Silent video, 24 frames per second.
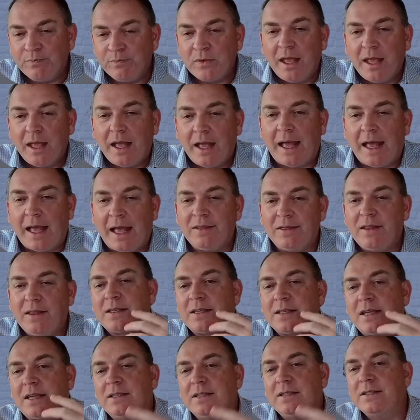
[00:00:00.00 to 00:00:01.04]
and this
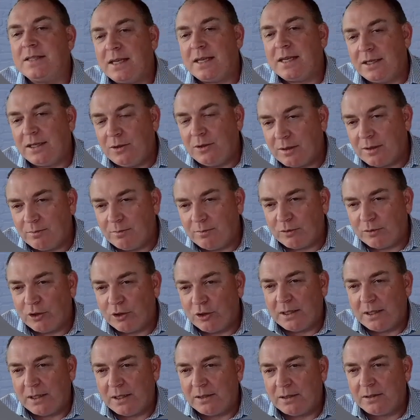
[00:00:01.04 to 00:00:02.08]
continuous improvement
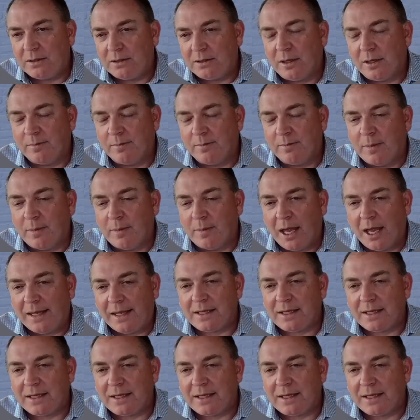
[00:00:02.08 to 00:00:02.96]
mindset.